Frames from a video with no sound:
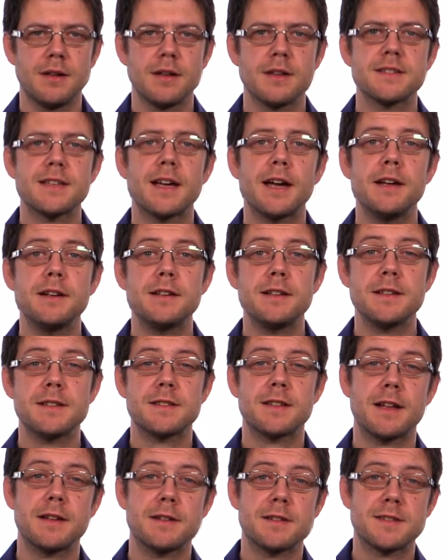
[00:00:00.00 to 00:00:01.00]

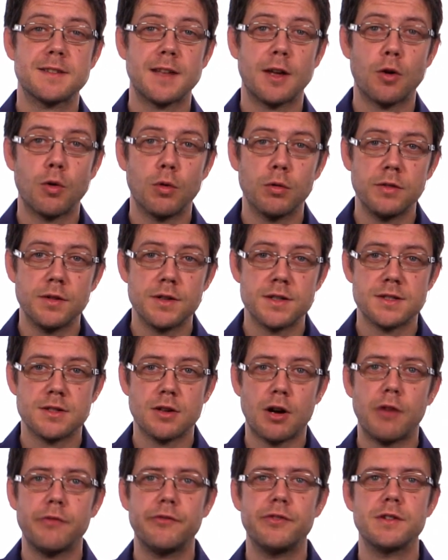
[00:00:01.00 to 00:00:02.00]
Scientists and stakeholders
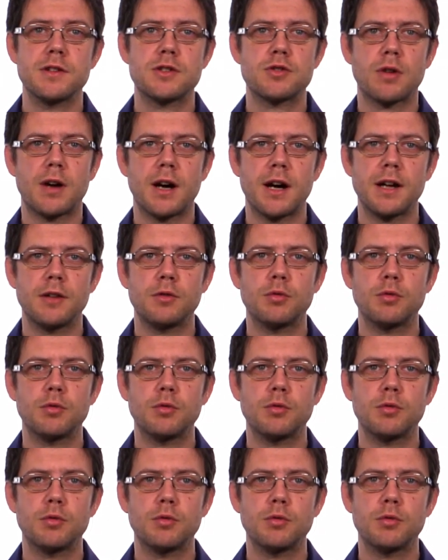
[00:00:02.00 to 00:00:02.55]
often try